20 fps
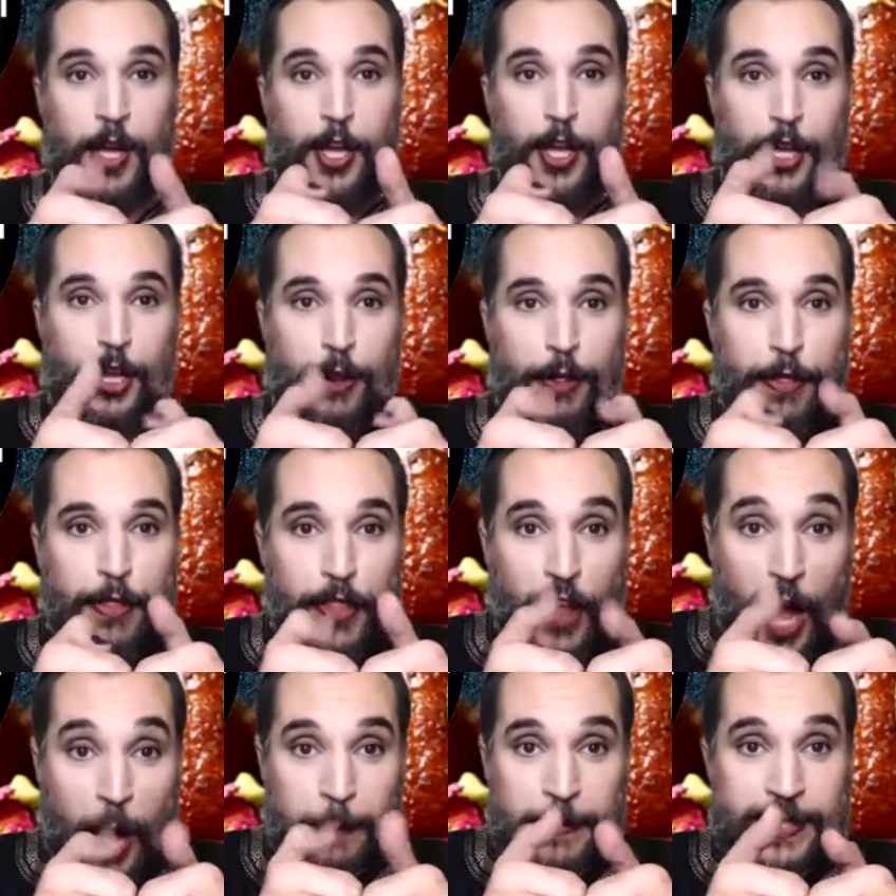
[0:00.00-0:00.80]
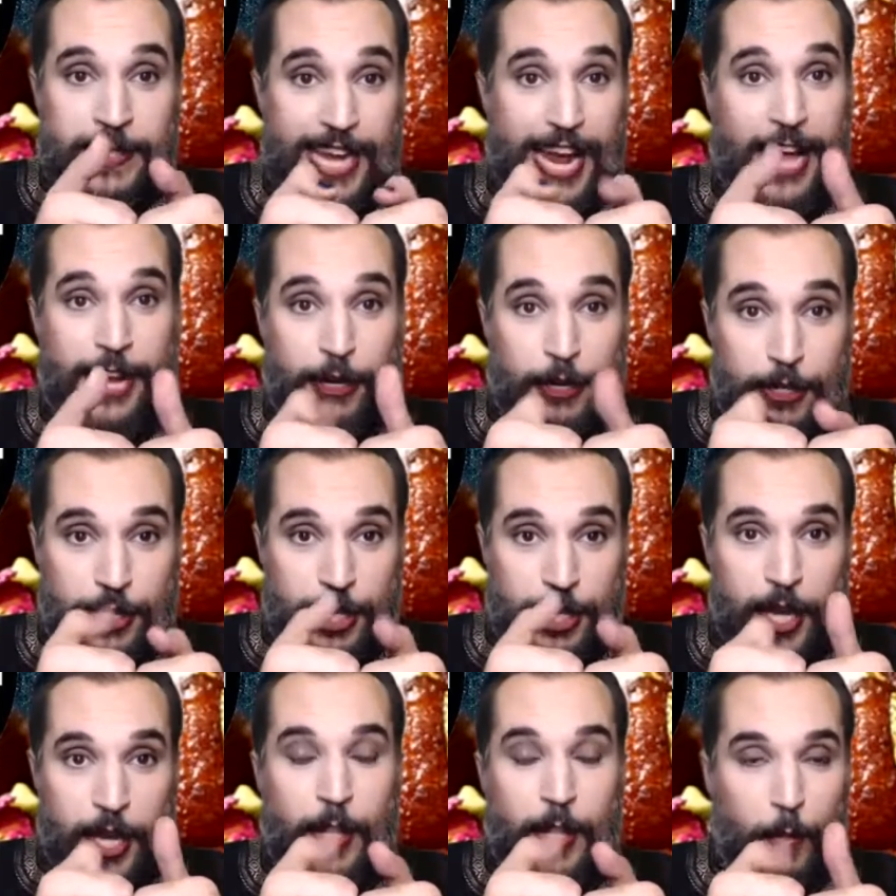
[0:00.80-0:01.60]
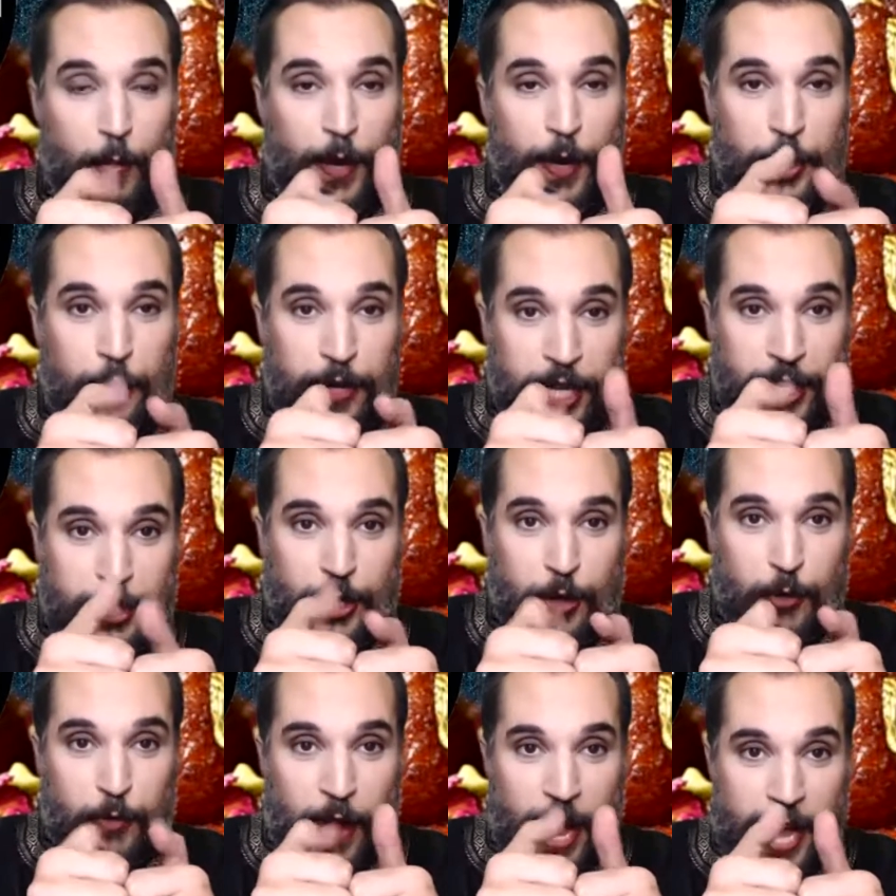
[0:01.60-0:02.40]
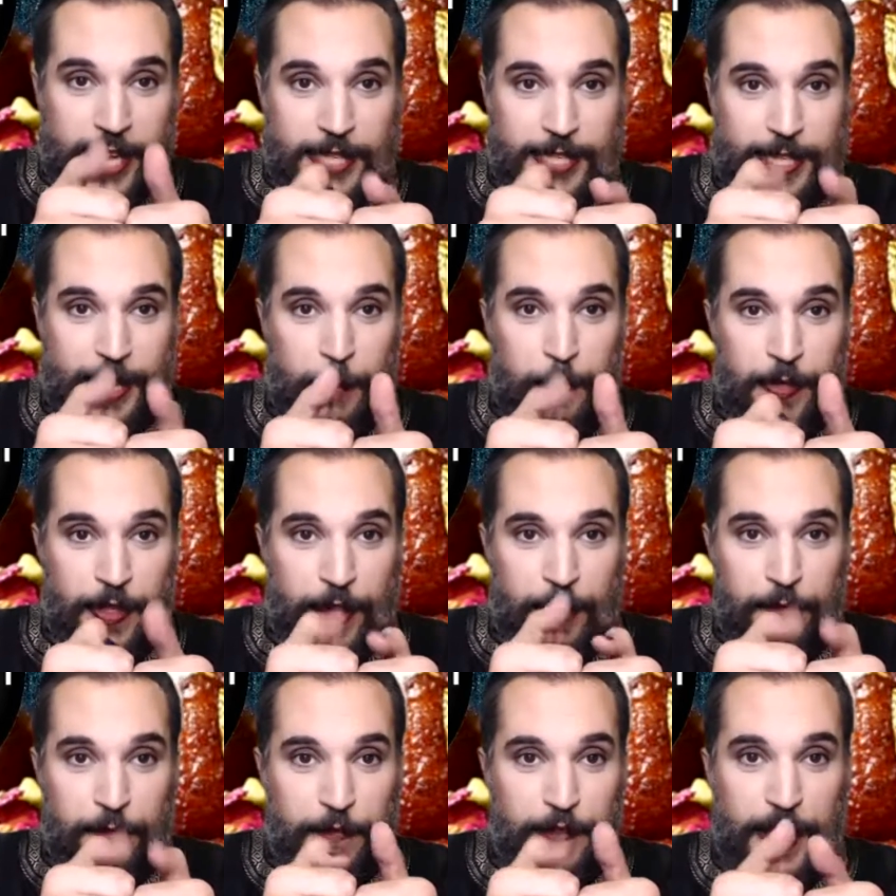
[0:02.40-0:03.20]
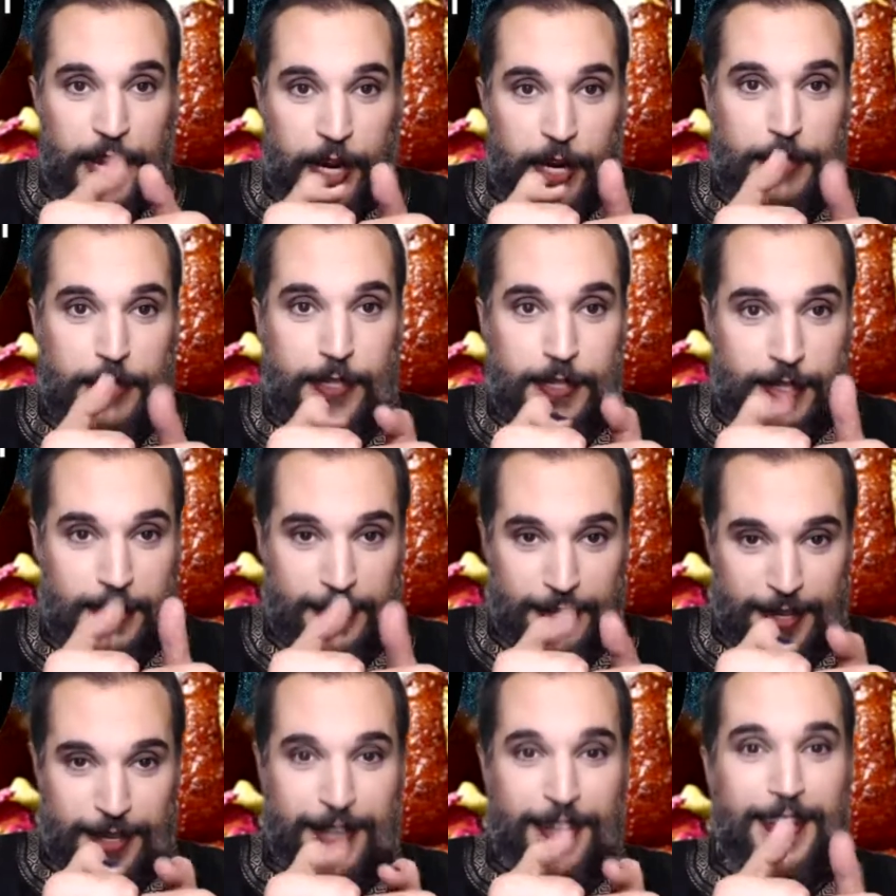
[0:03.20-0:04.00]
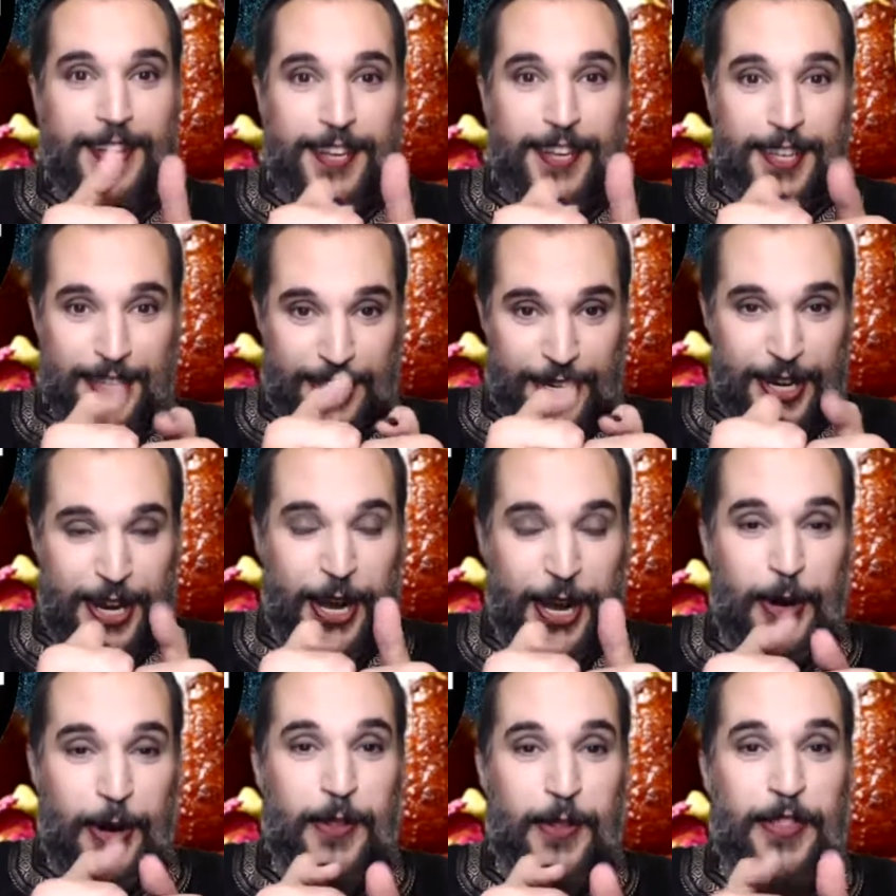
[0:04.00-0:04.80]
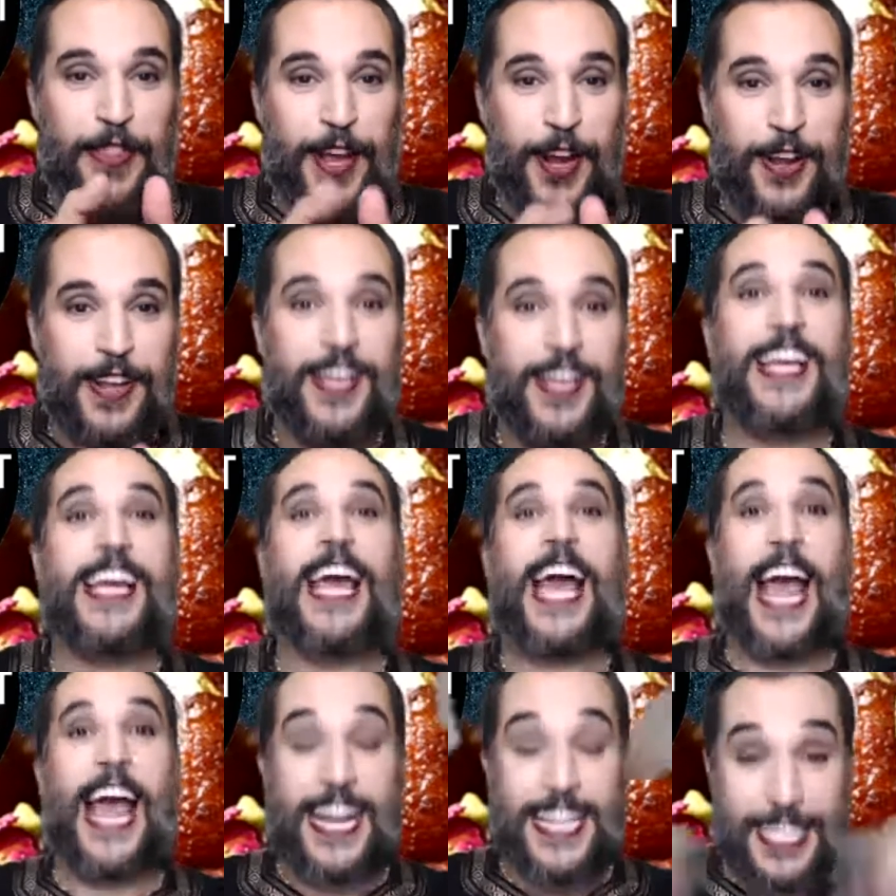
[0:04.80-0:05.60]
your thumb's energy when you need to write something fierce. You know, and